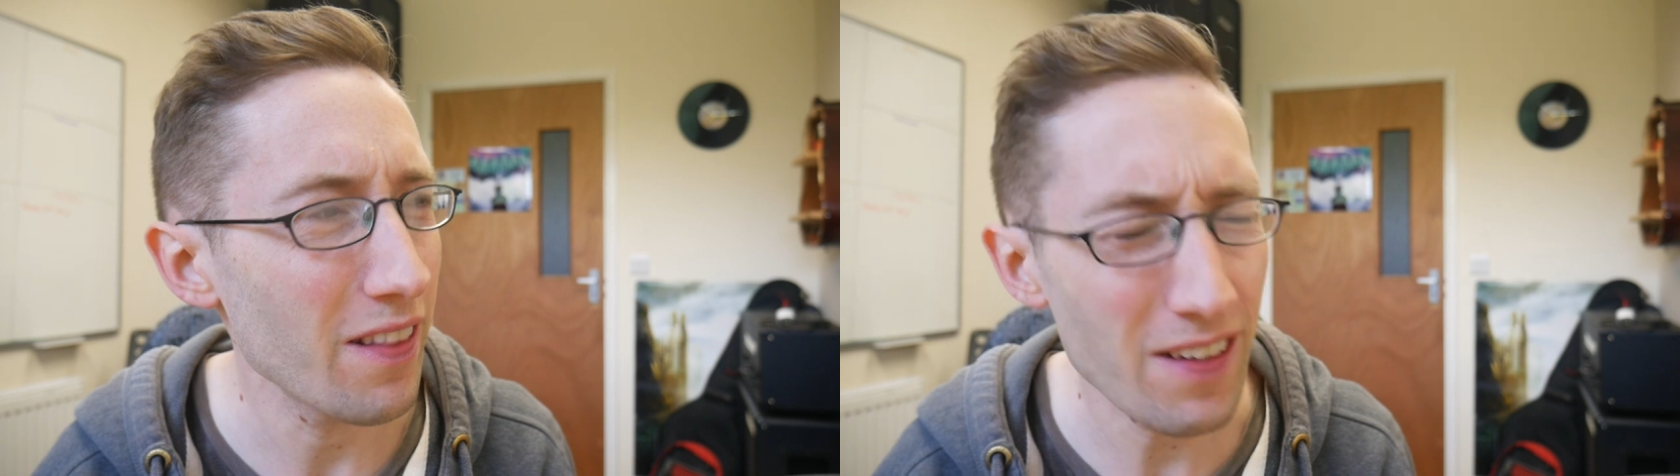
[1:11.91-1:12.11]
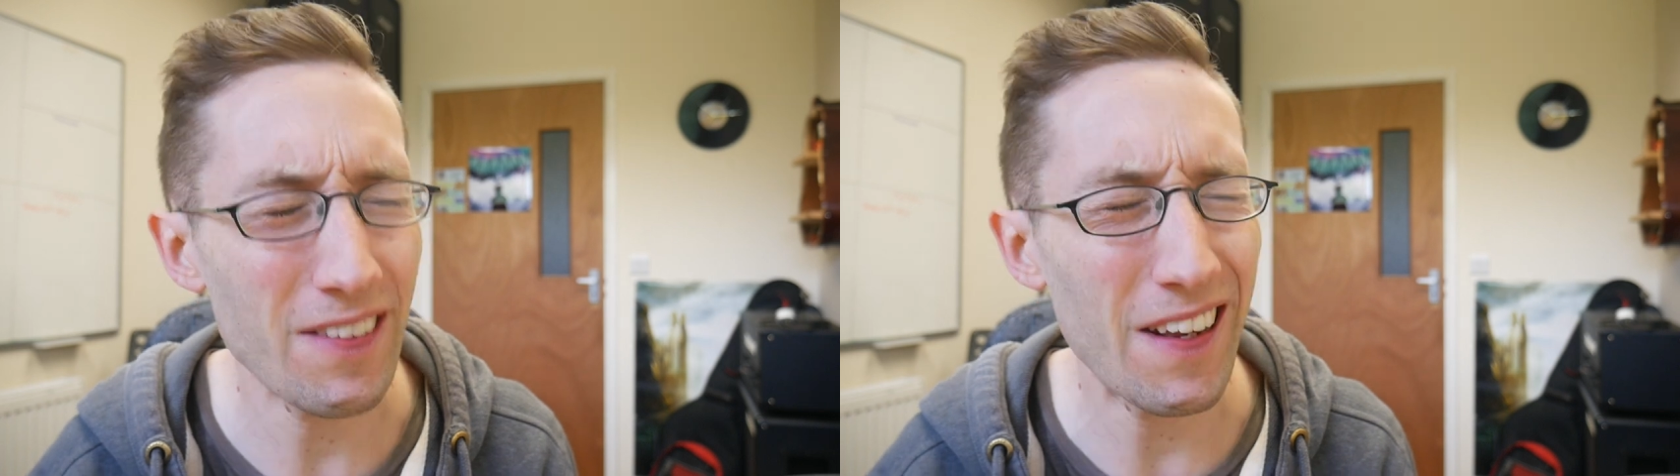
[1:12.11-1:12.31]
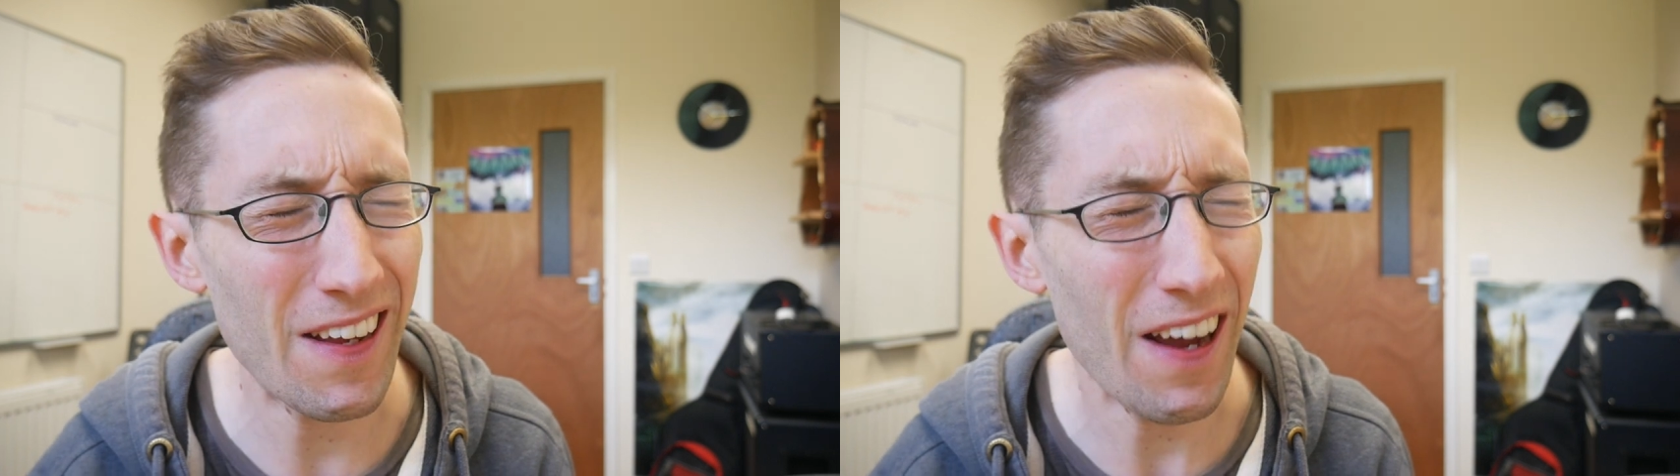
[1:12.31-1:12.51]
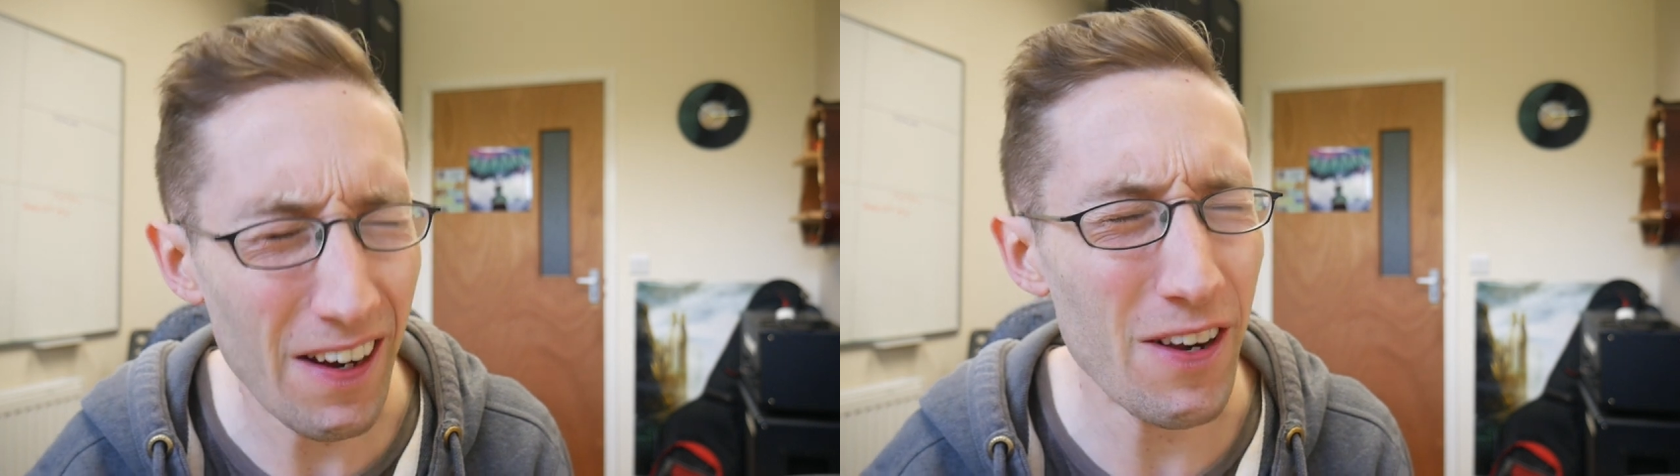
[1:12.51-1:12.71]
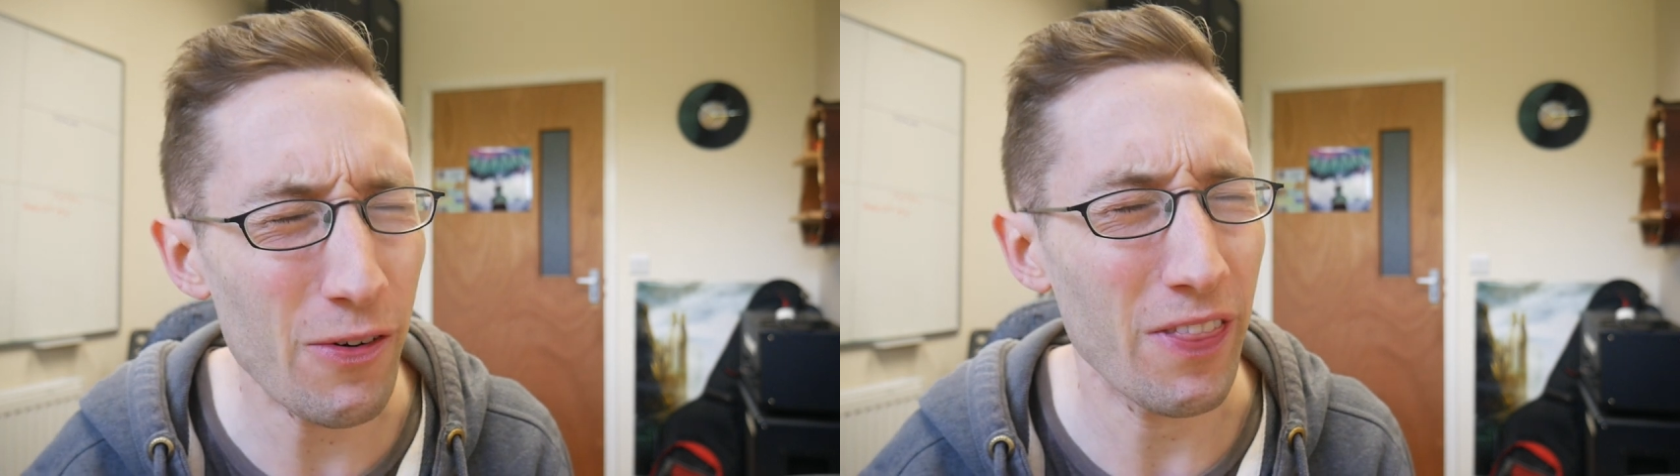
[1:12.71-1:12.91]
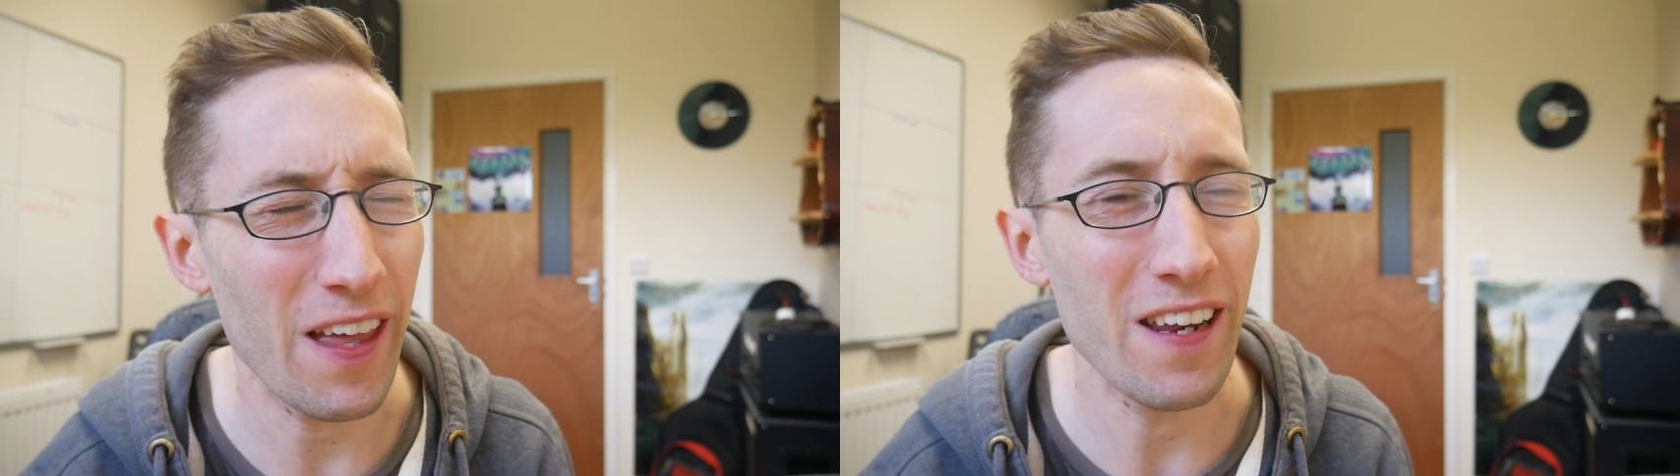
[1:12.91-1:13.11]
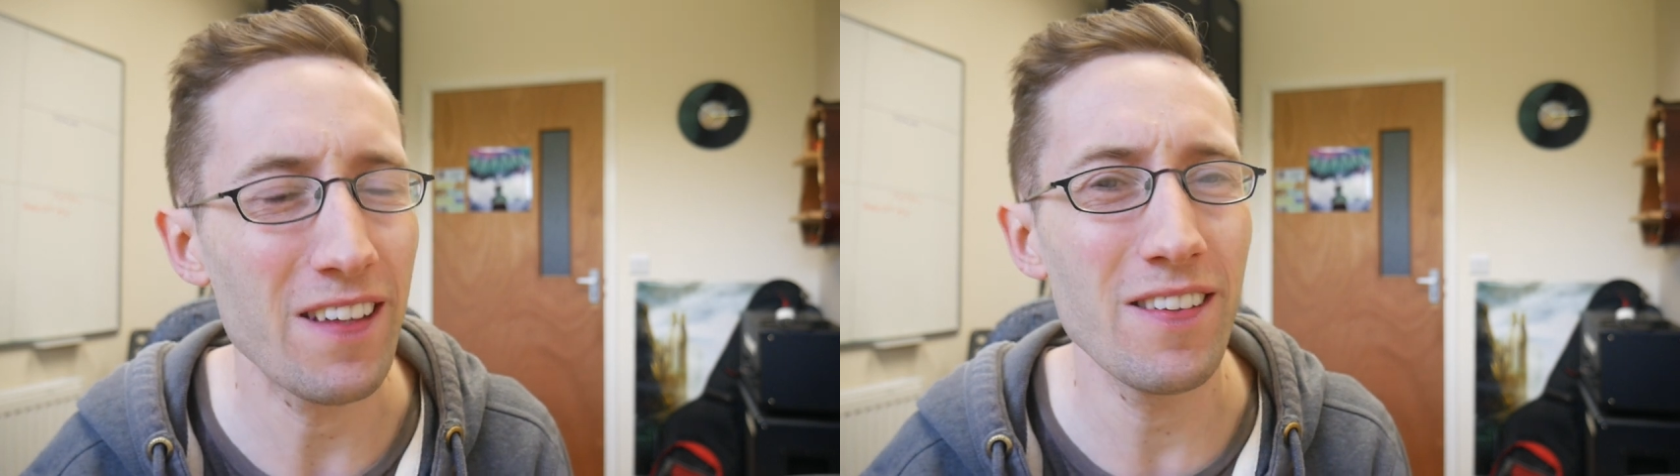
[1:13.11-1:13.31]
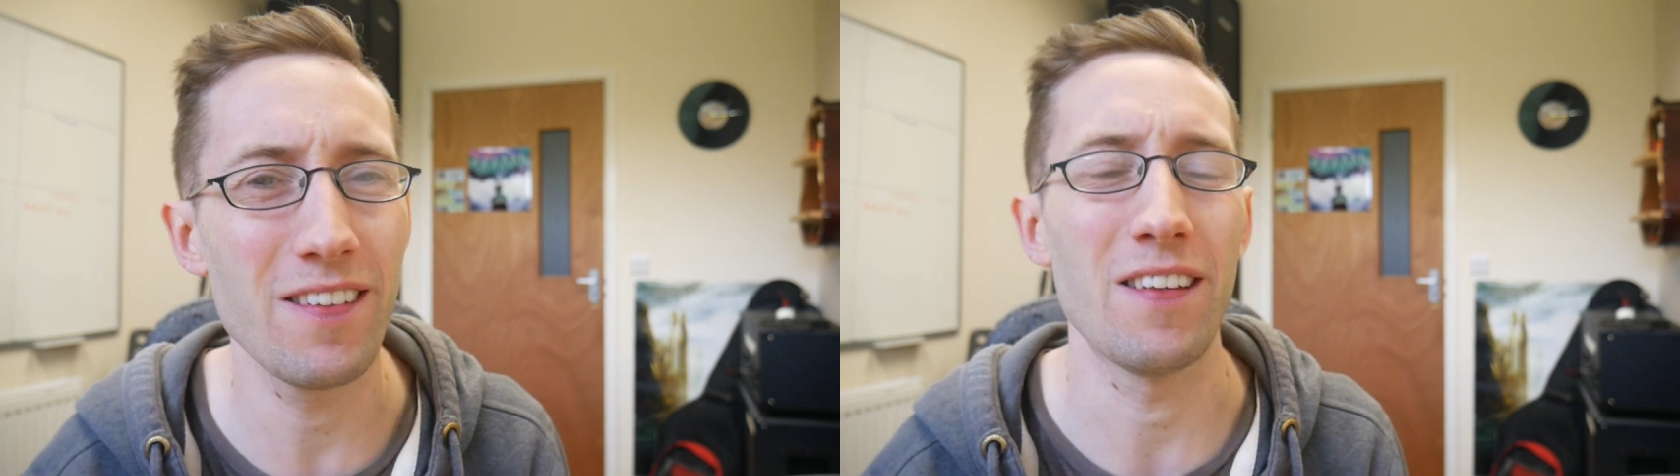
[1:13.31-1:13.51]
That's like, I know what that
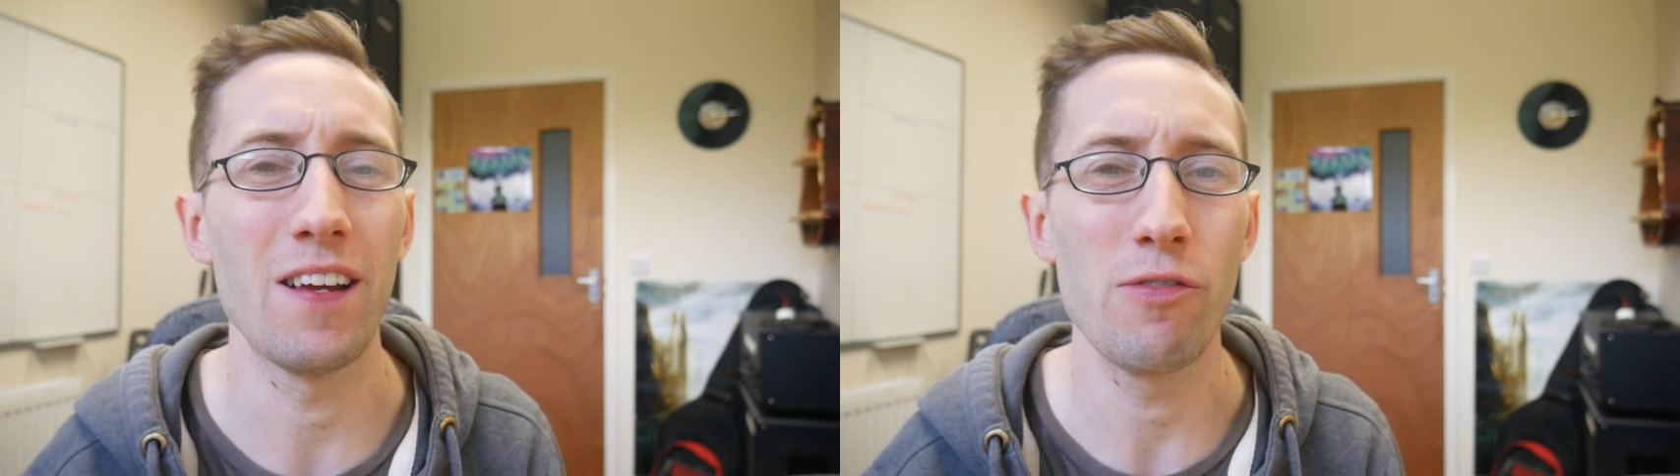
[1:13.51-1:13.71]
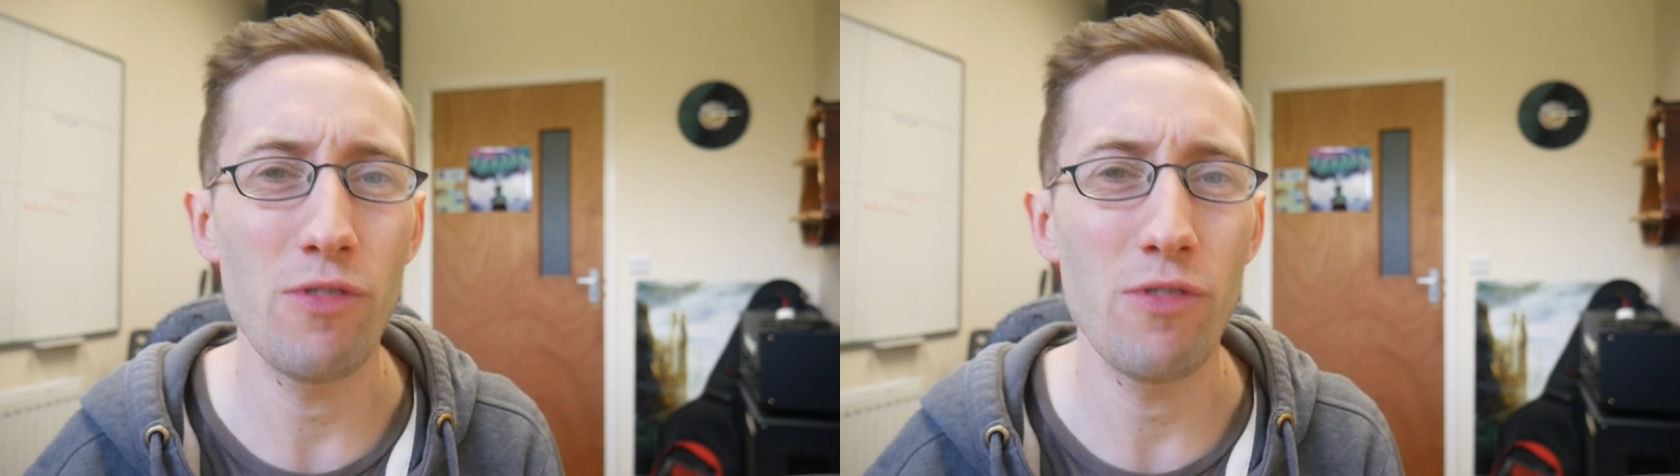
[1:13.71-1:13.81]
is.